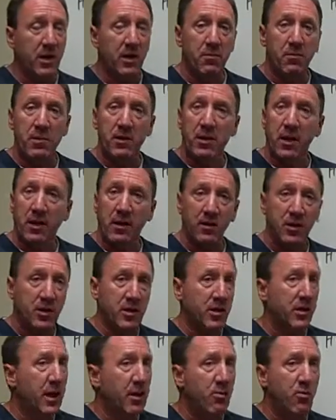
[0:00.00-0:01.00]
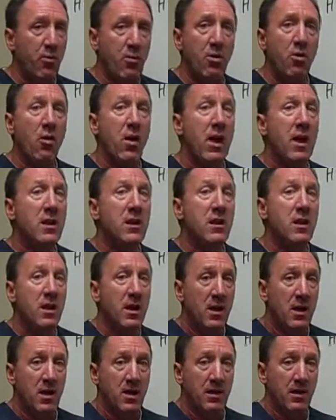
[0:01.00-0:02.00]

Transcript: It could be like a slight rear end